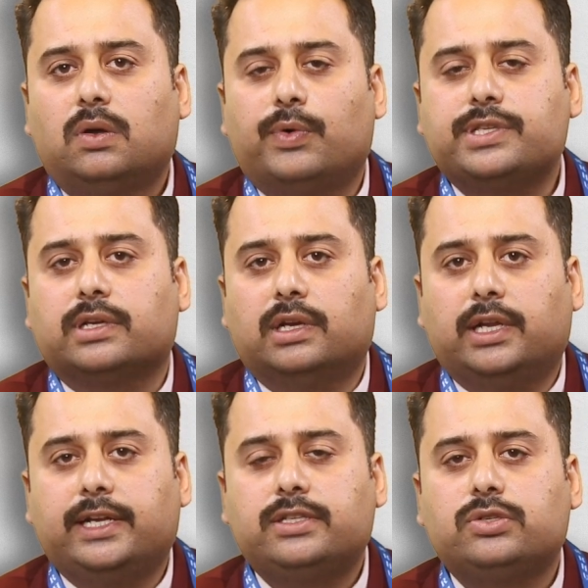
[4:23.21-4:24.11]
which
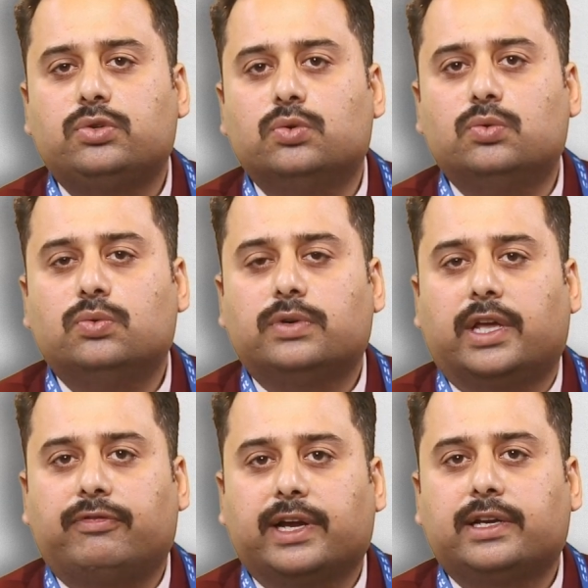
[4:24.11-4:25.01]
leads to
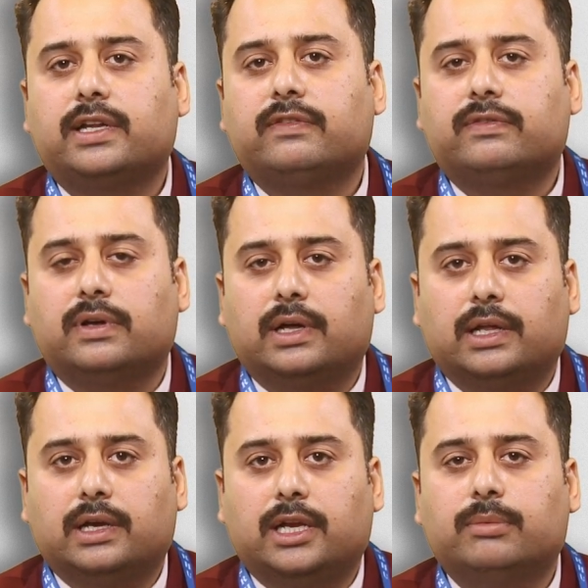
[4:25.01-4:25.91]
effective
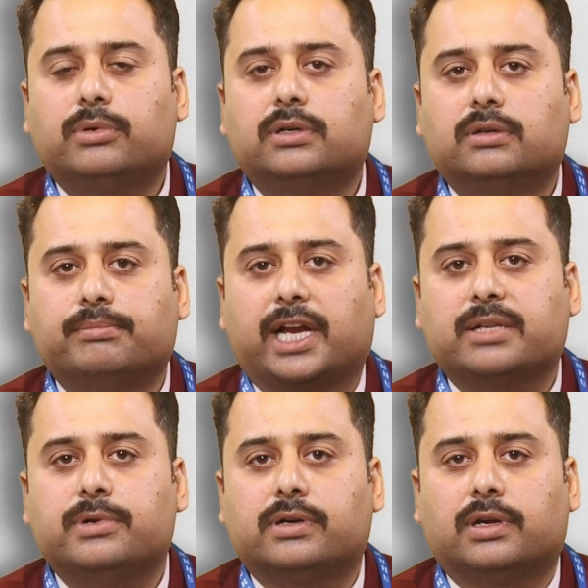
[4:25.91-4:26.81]
labor
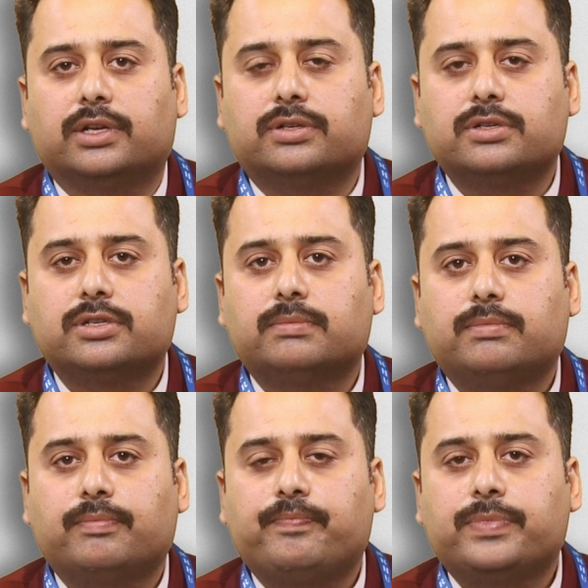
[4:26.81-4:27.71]
management relationship
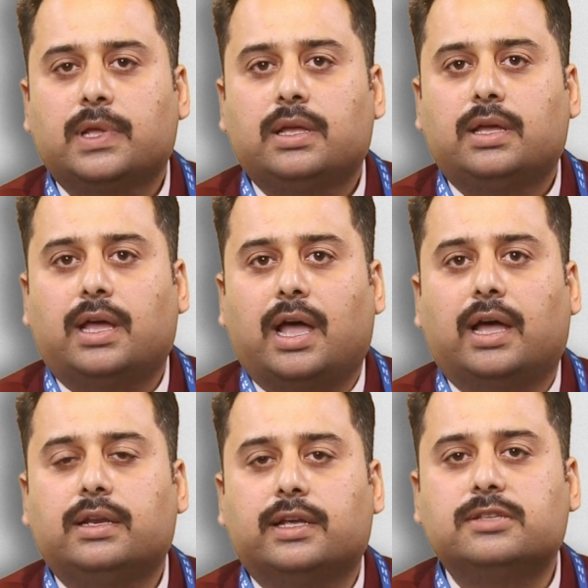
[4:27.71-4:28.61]

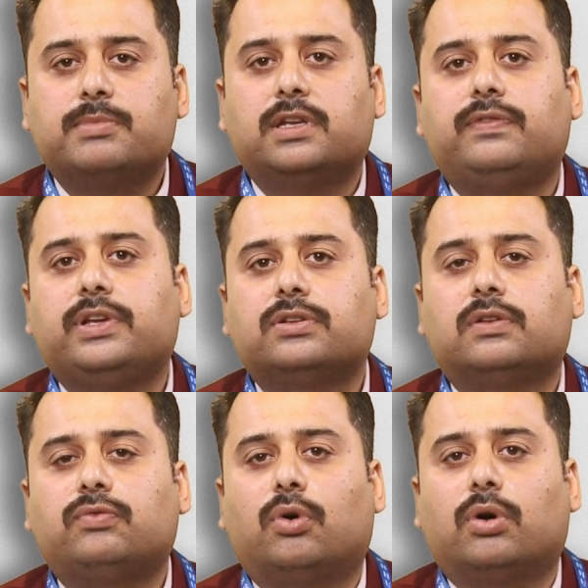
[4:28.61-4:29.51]
and is
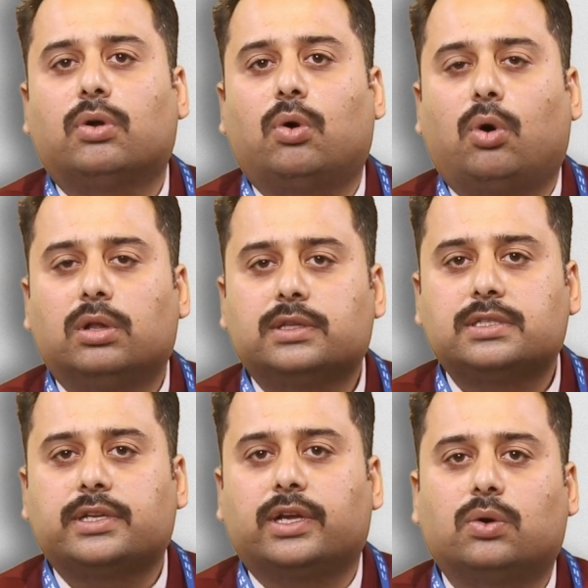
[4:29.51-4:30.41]
beneficial for all the
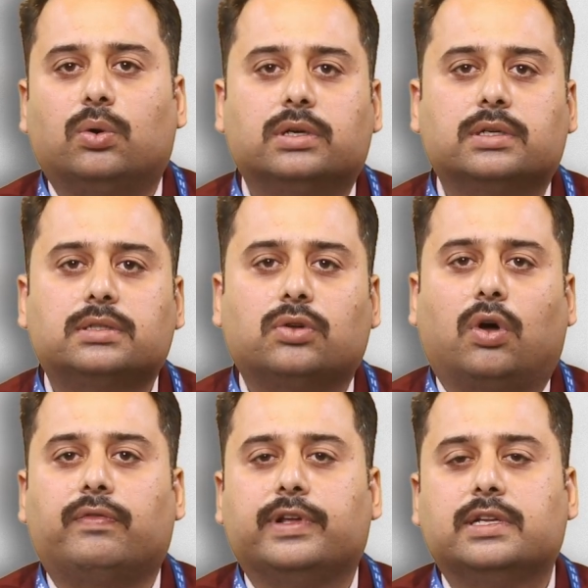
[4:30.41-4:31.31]
stakeholders
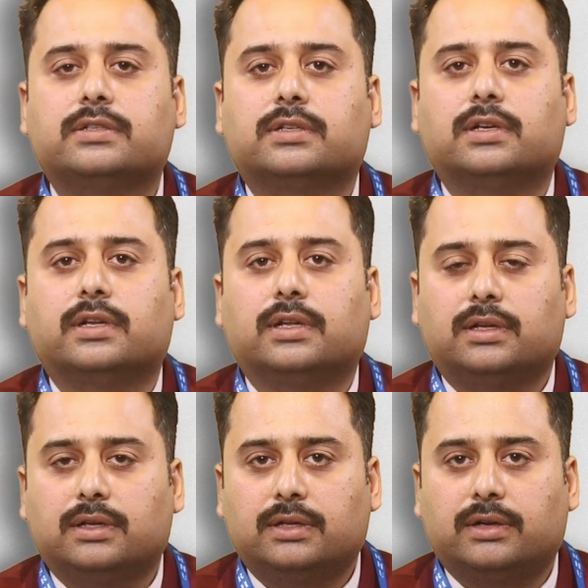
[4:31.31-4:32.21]
of industrial
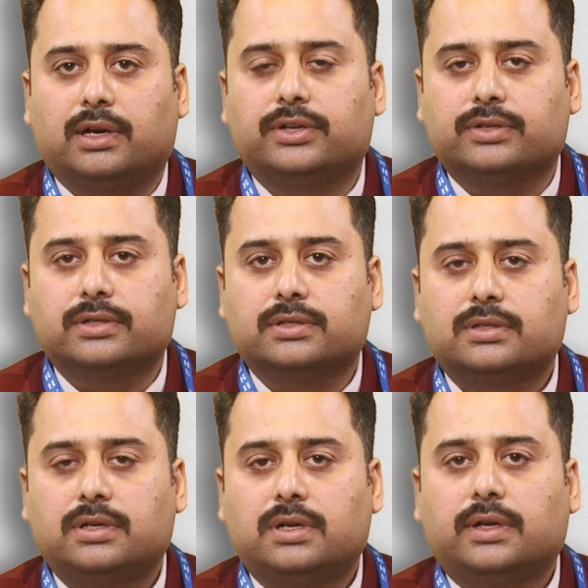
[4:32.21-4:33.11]
relations,
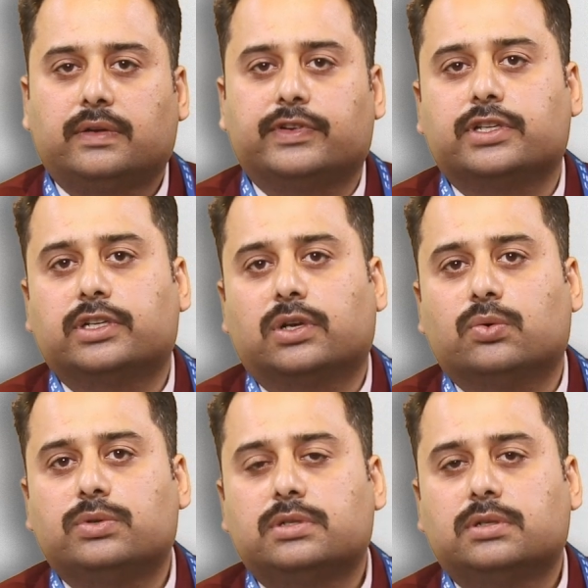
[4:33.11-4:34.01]
which
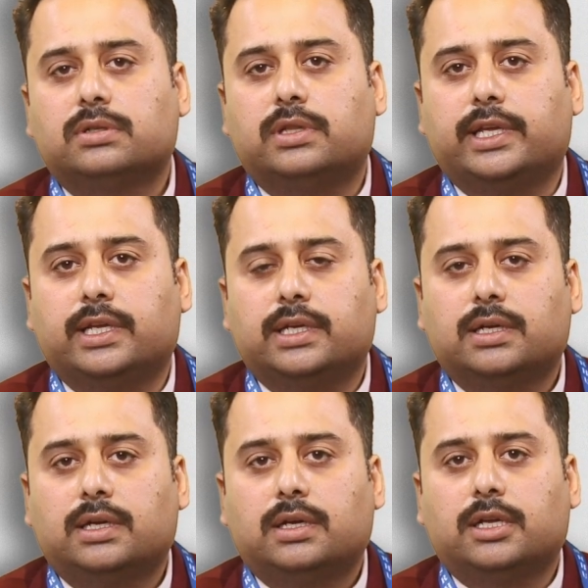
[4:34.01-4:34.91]
includes the
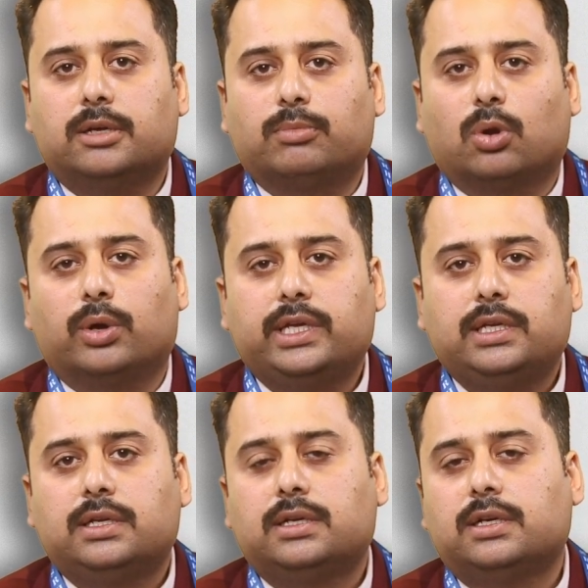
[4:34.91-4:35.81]
employee,
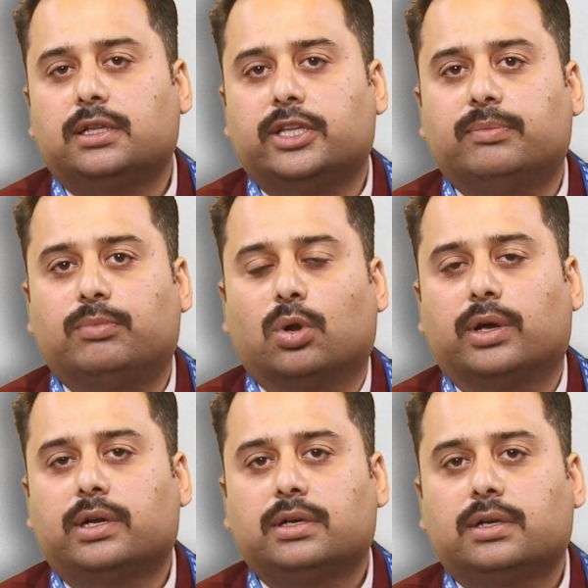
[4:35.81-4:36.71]
the
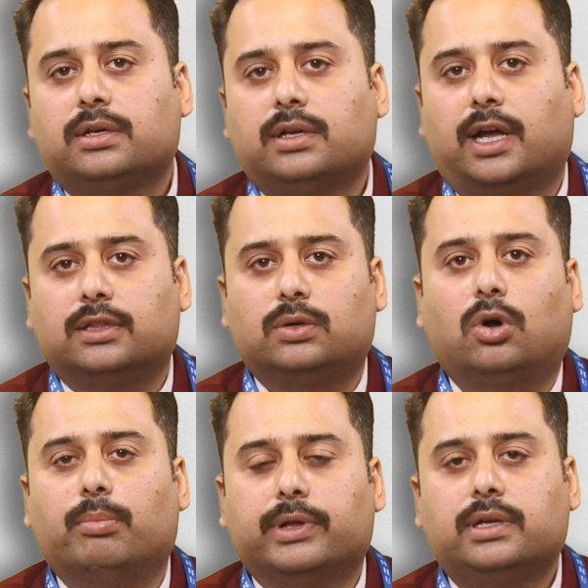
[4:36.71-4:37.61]
employer, and the
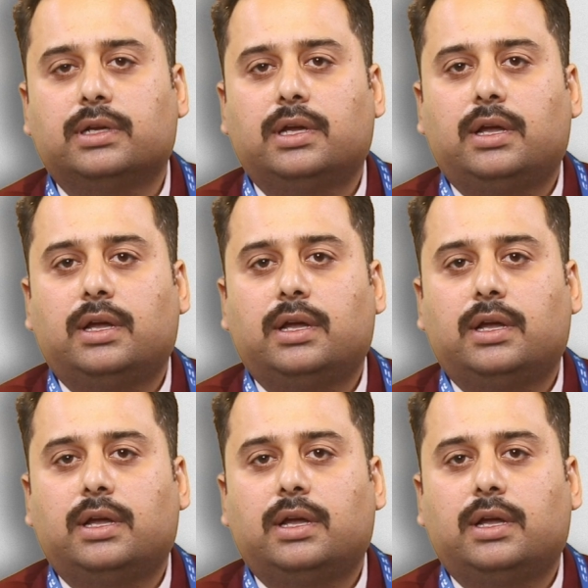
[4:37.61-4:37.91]
government.